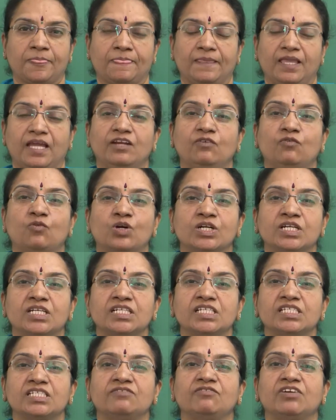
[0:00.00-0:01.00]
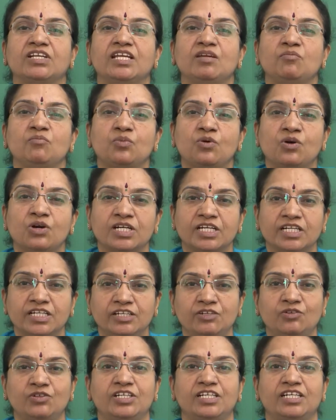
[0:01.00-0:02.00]
And water is a very important
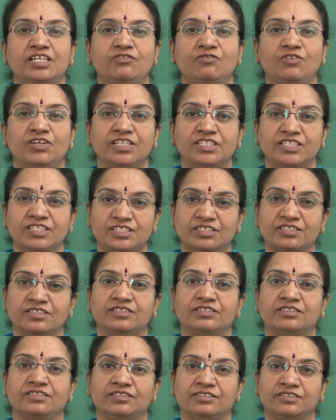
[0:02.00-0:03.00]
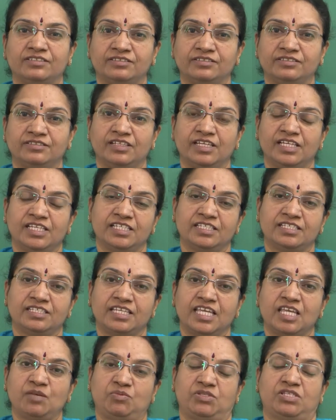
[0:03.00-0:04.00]
nutrient which uh, is
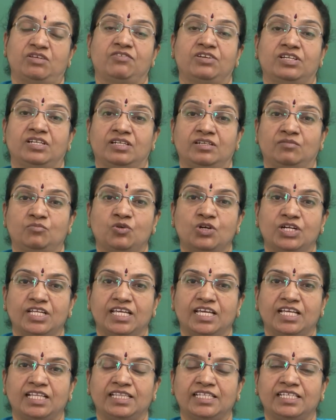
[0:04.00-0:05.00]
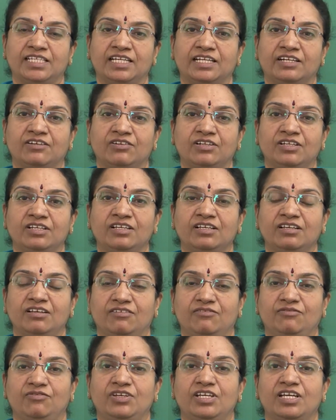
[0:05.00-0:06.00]
keeps our body healthy, and
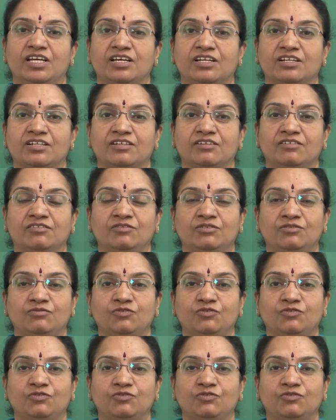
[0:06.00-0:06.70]
we are uh,